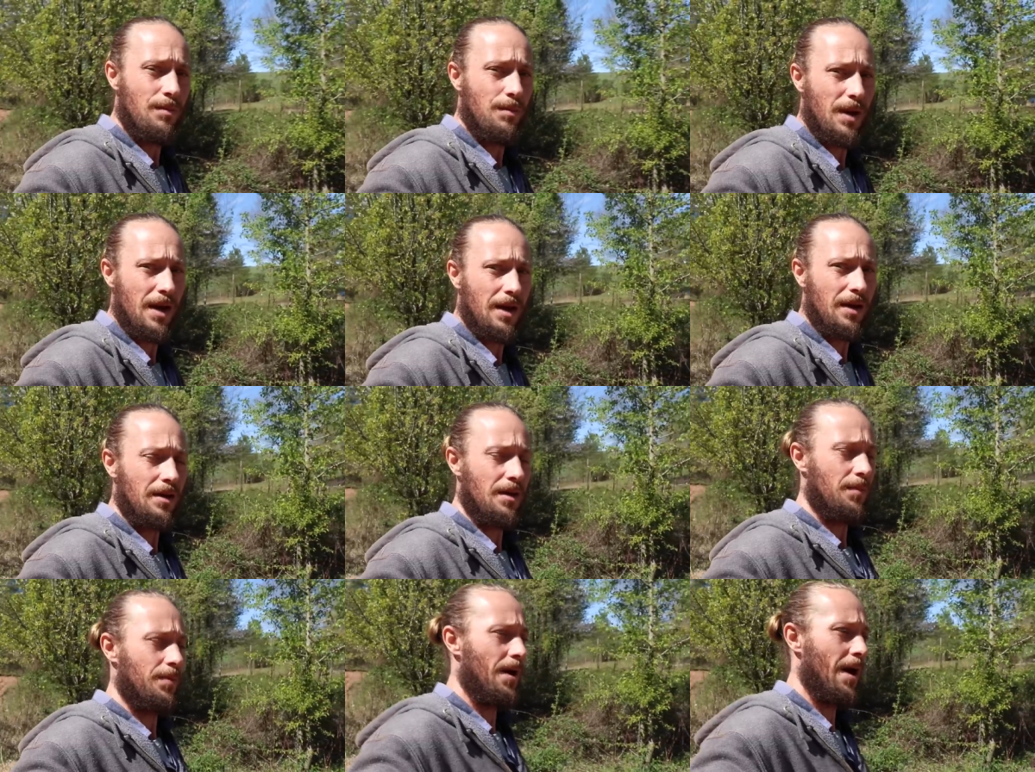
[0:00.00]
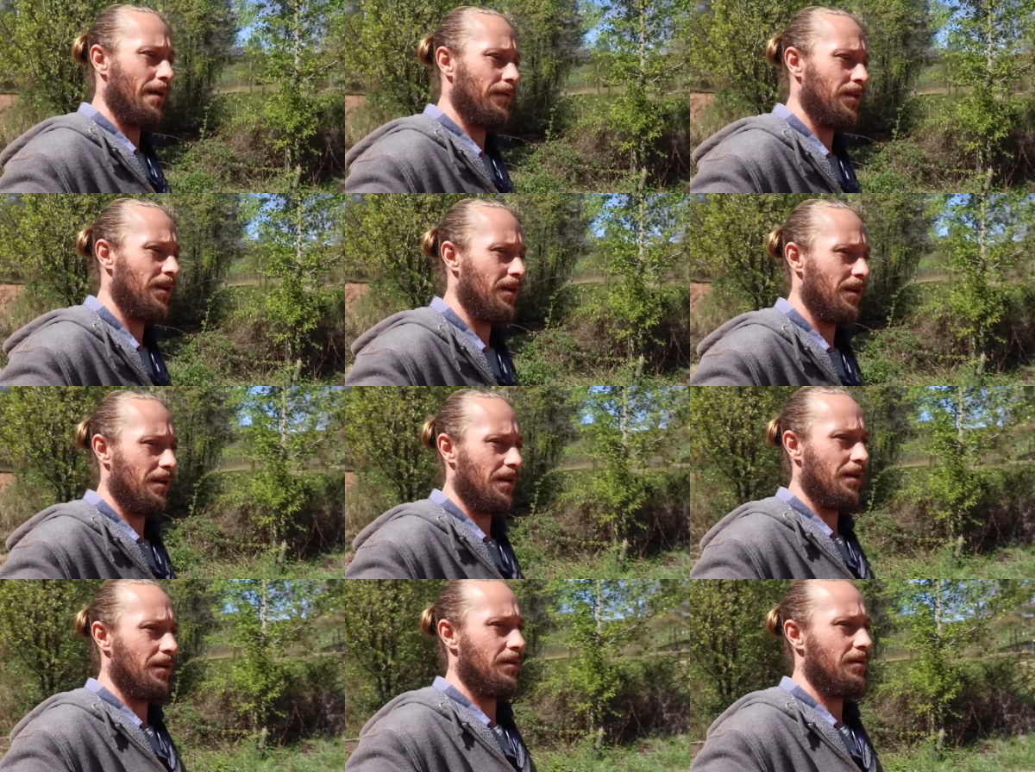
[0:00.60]
We may end up having to
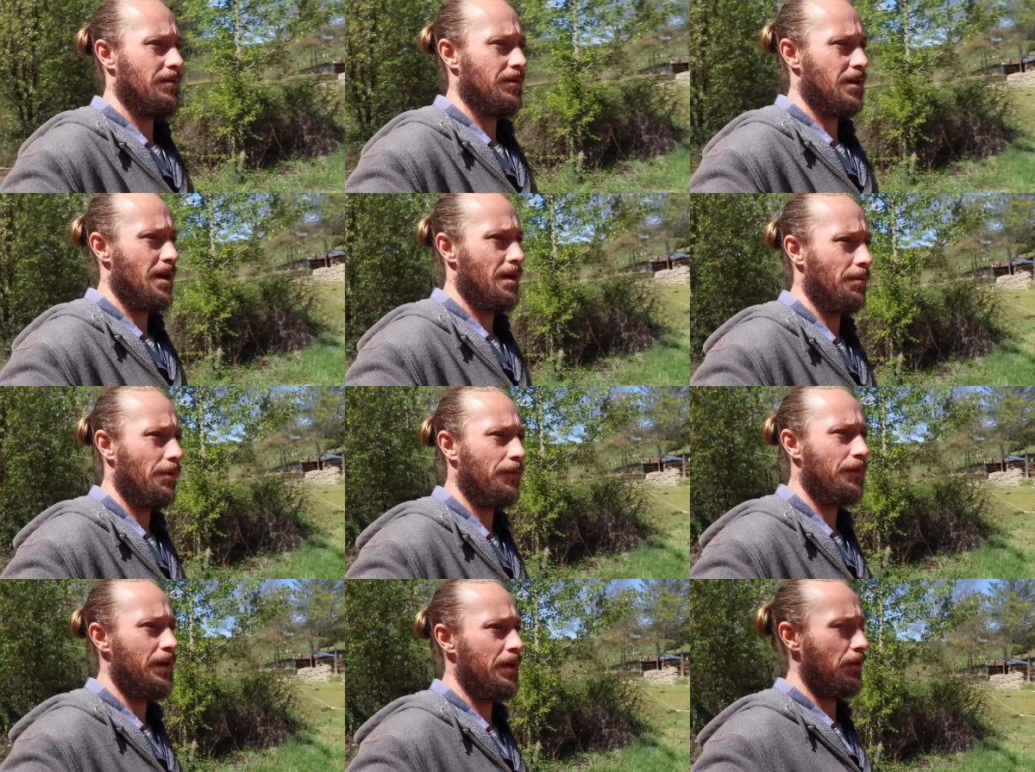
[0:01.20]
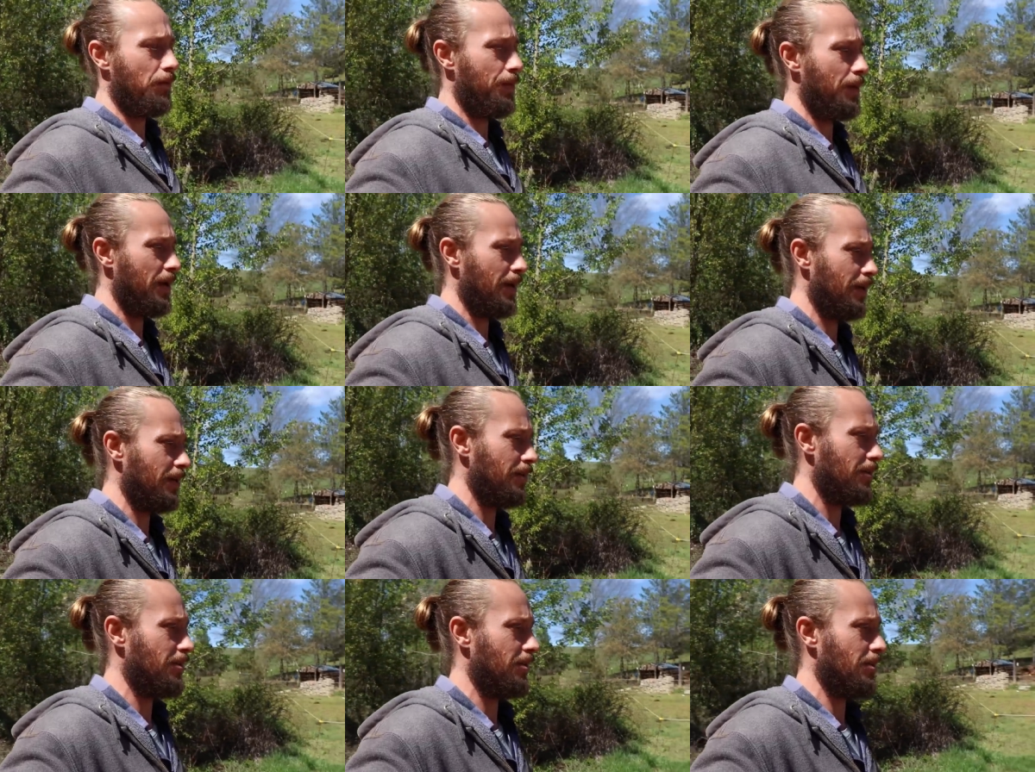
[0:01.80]
get a couple feeder
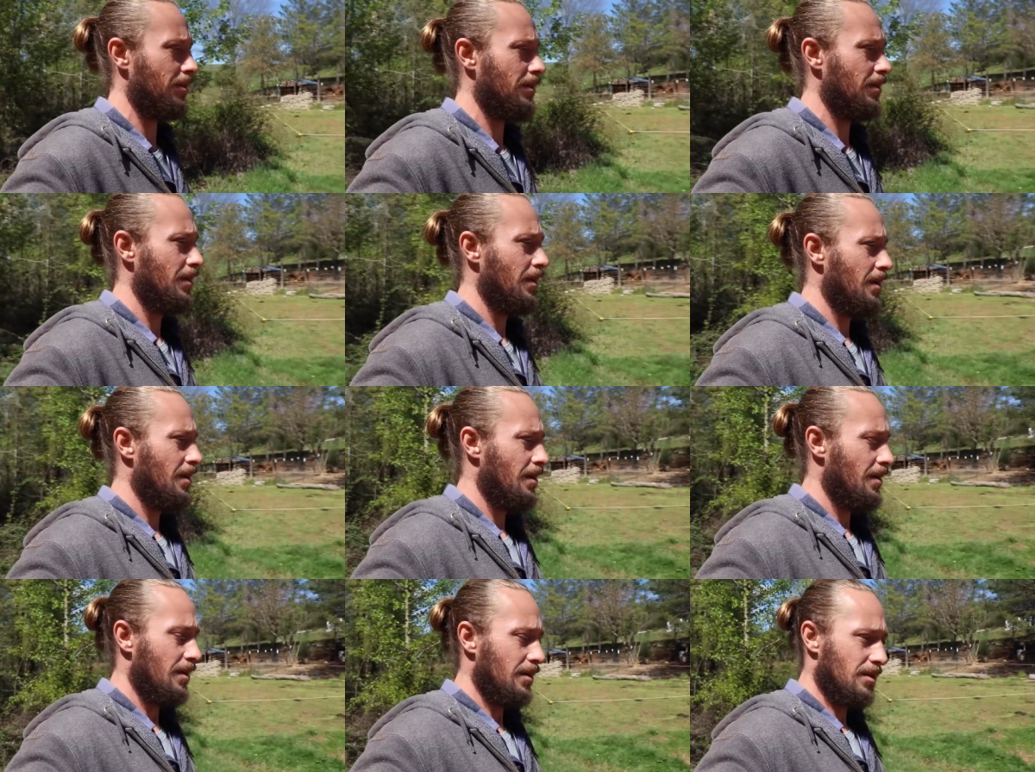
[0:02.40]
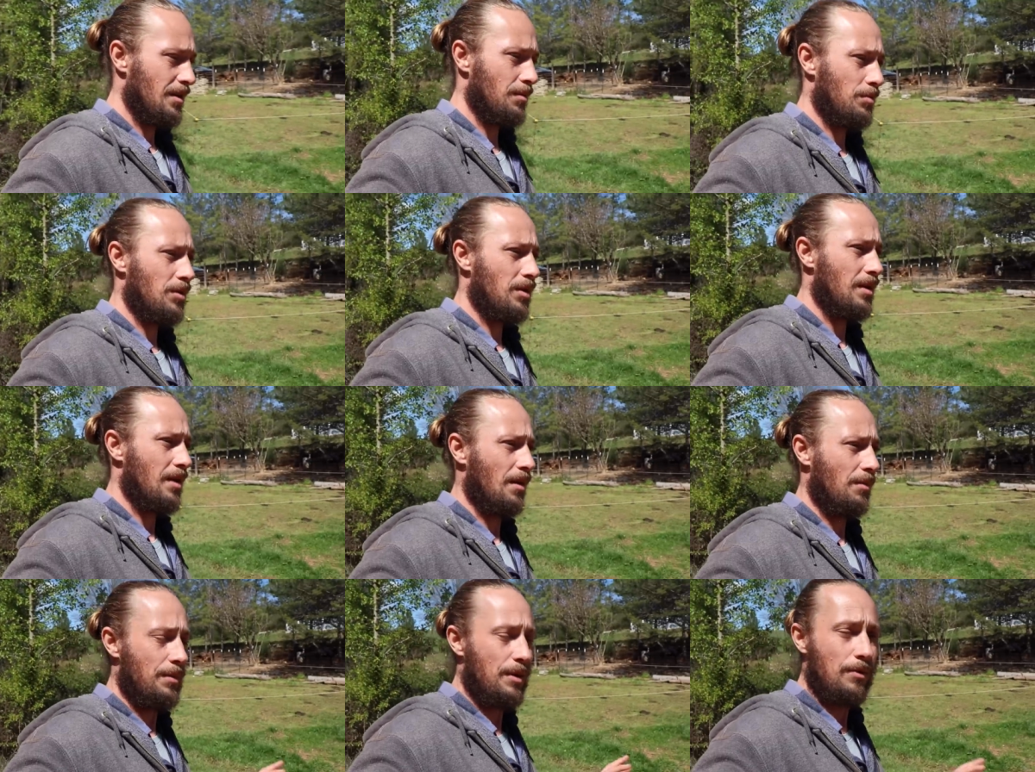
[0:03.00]
pigs
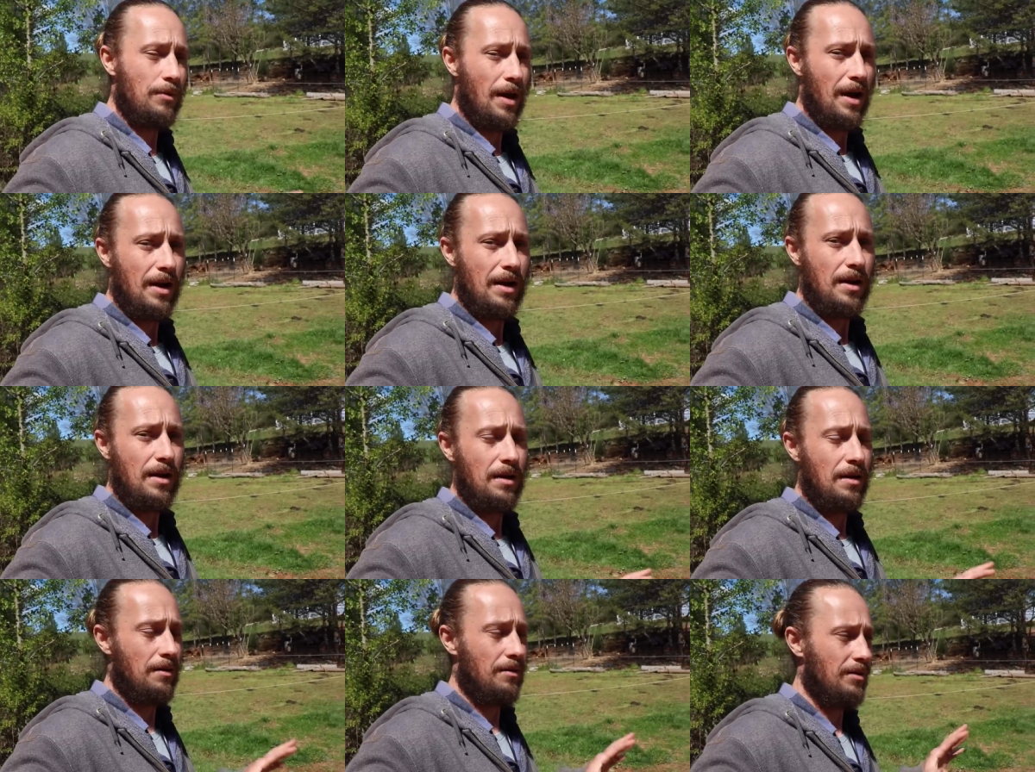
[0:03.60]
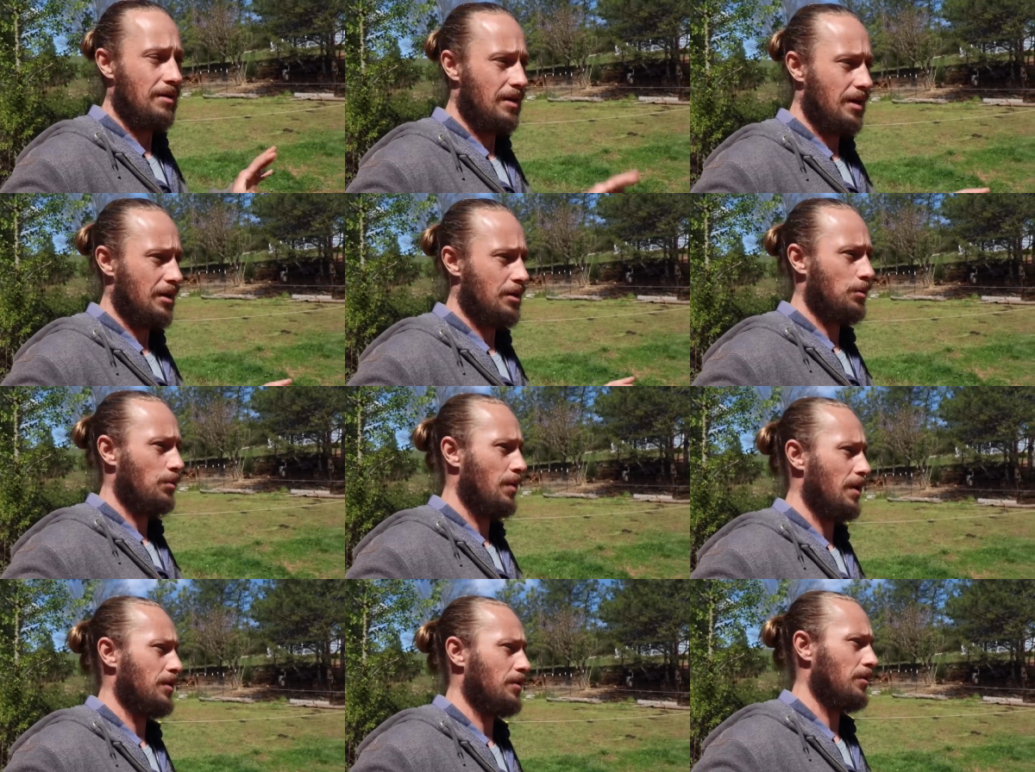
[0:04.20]
something that'll be ready
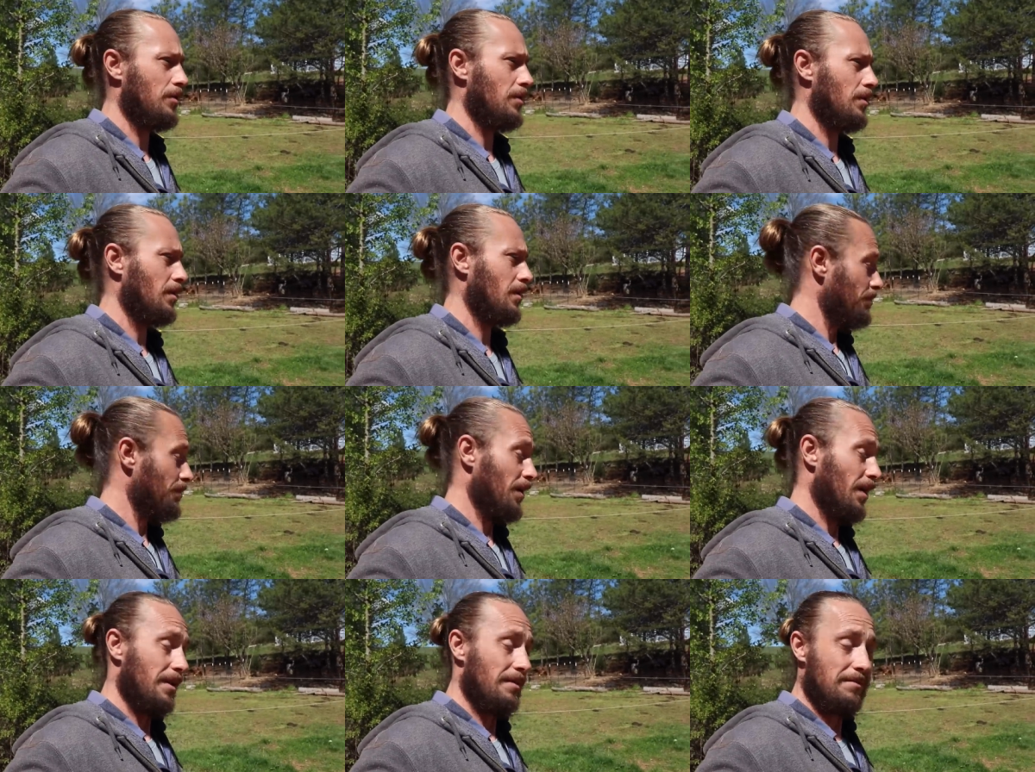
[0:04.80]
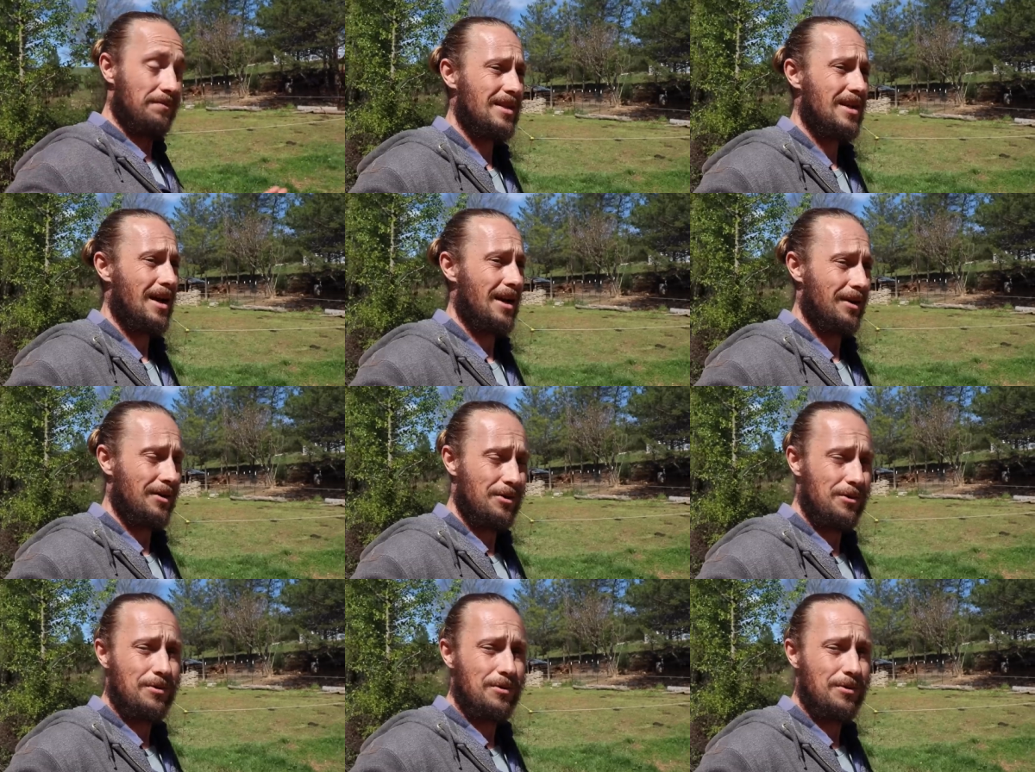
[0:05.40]
this winter, but it's kind of